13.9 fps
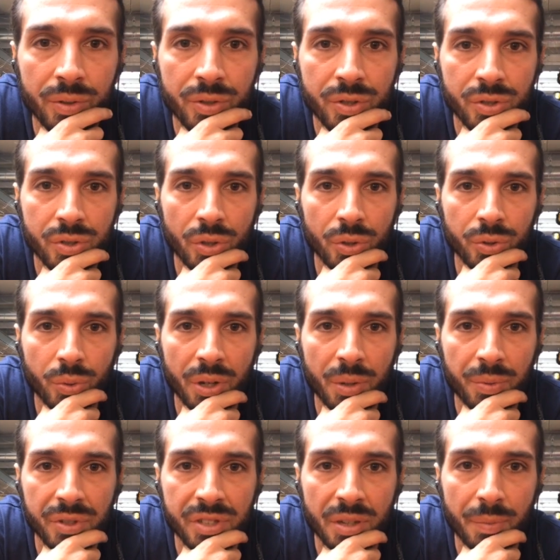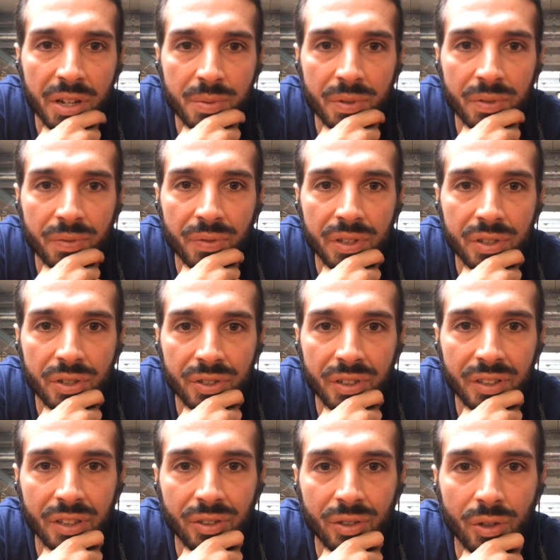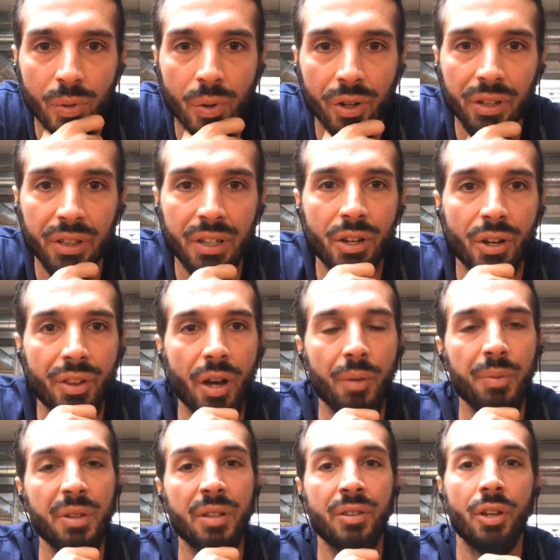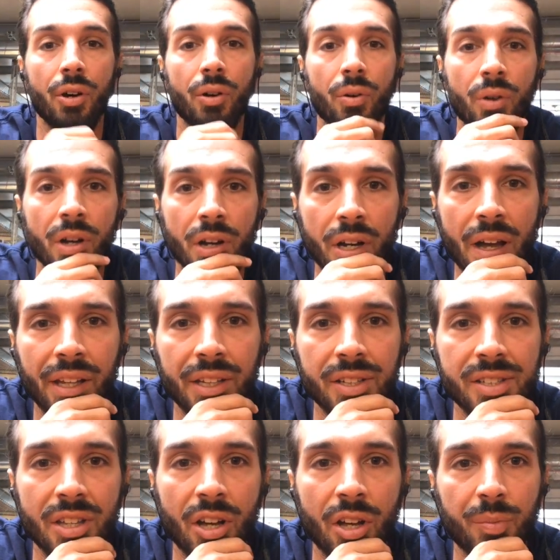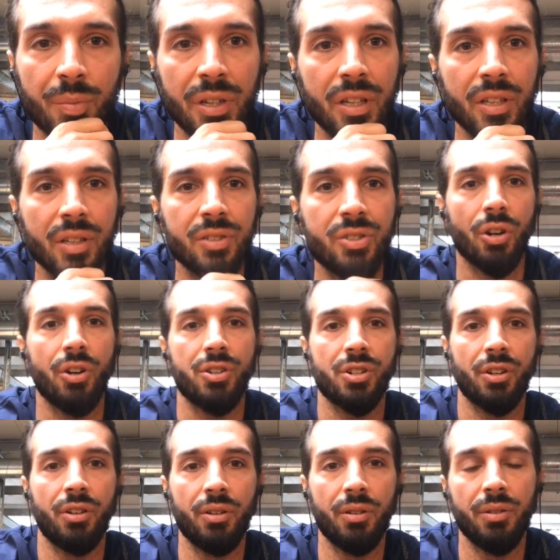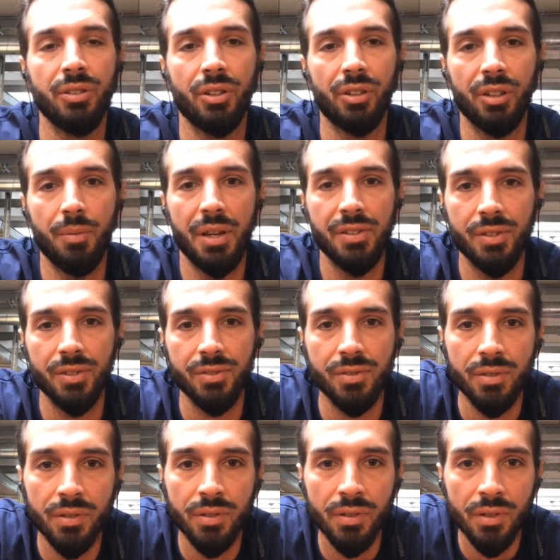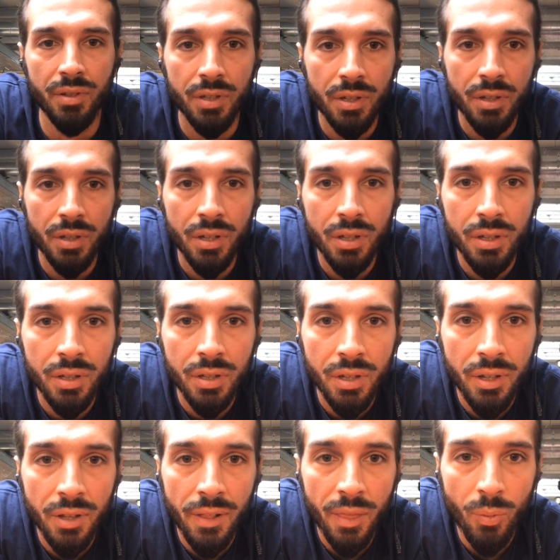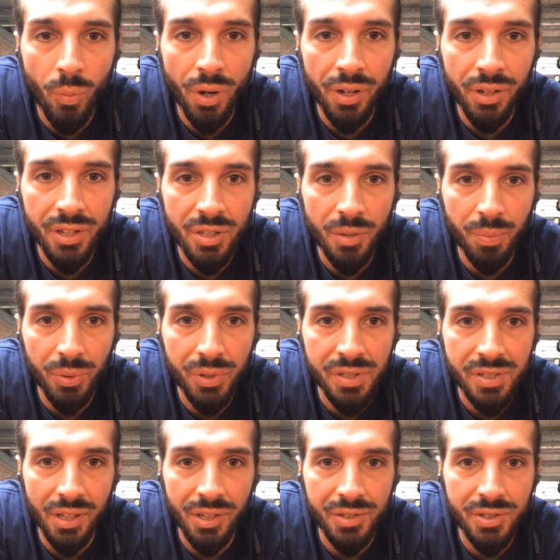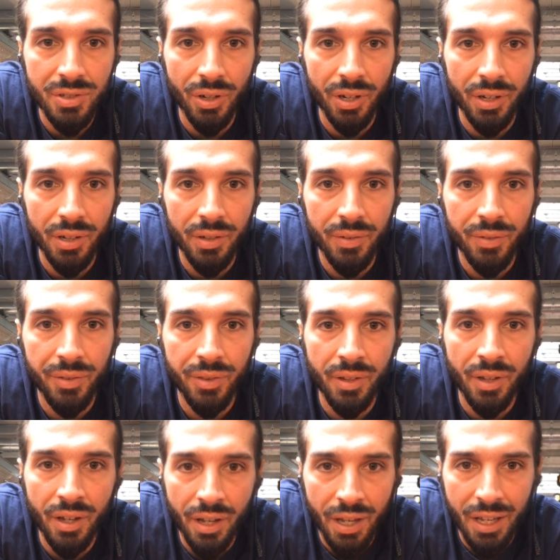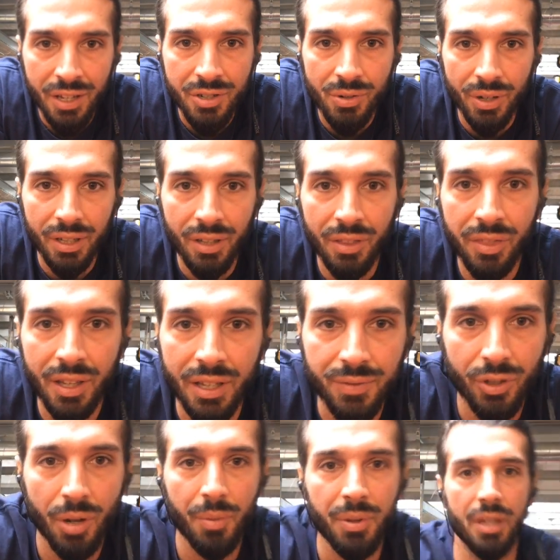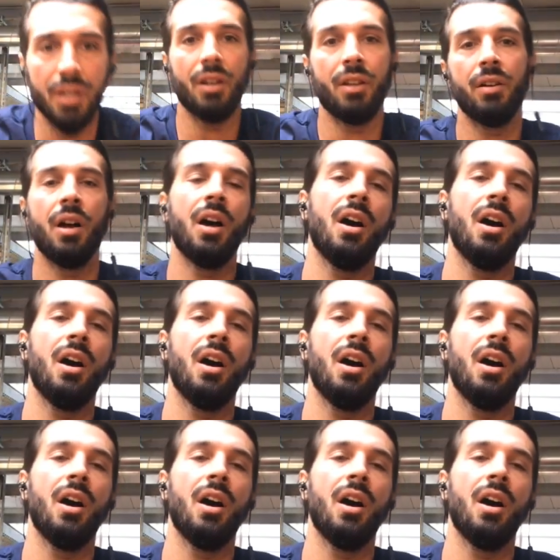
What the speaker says: So 20% management fees are dictated quarterly. No, Alex, that'll be charged on a yearly basis. When does the pre-sale start? Hey, Drake, thanks for coming in.